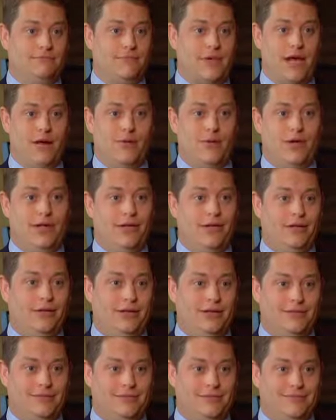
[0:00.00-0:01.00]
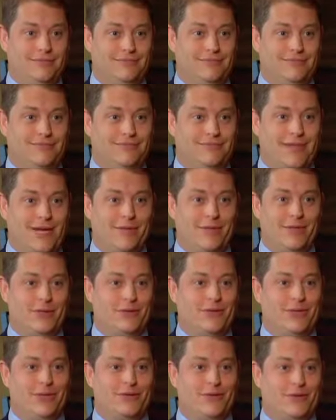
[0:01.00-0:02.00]
I don't want to do this. I've been
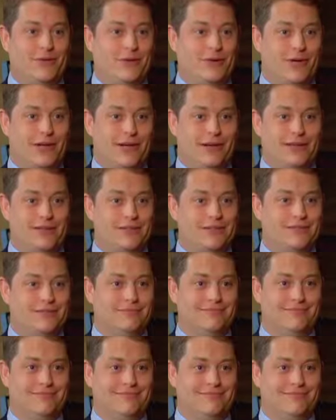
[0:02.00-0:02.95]
doing this for 30 years.